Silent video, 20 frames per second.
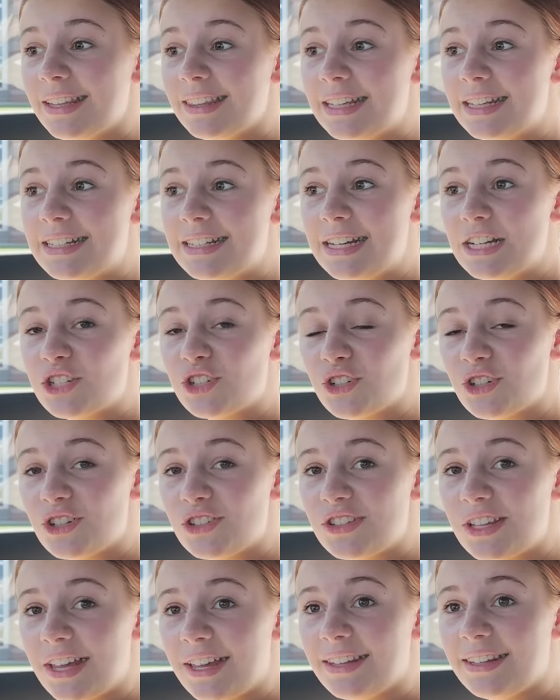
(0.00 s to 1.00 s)
amazing. The teacher
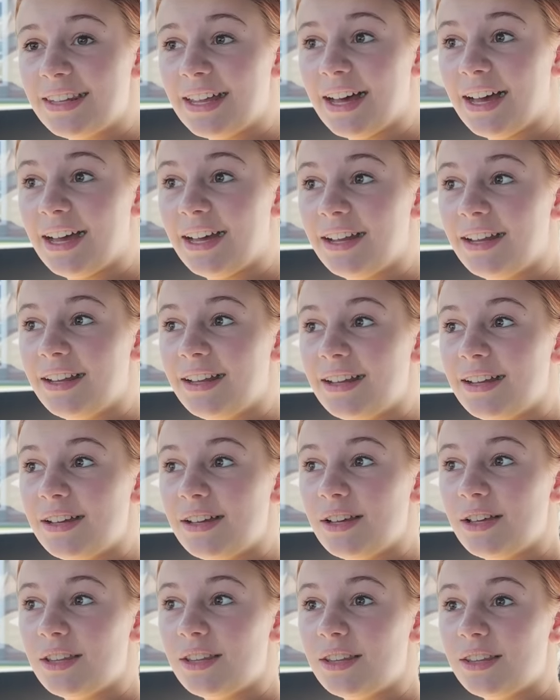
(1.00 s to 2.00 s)
said that you
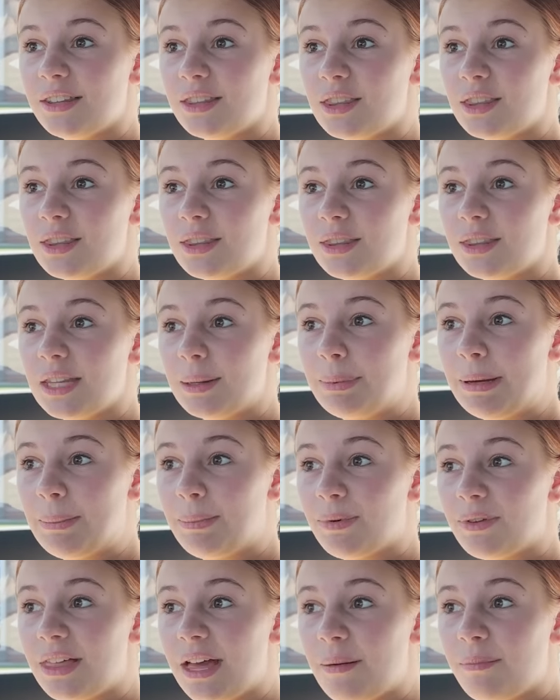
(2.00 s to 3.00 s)
proved I right. The
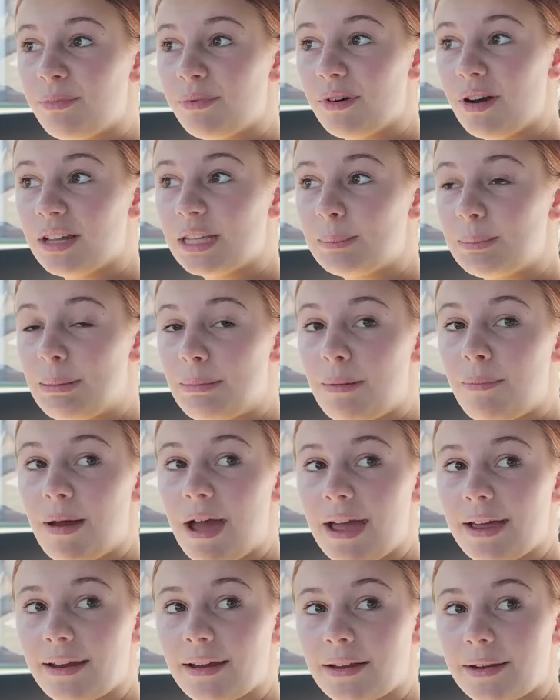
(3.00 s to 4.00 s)
people that brought the baby
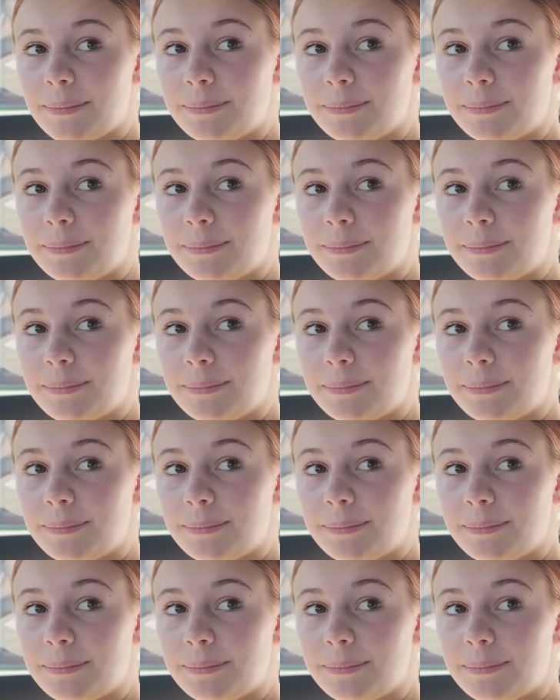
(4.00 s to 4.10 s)
back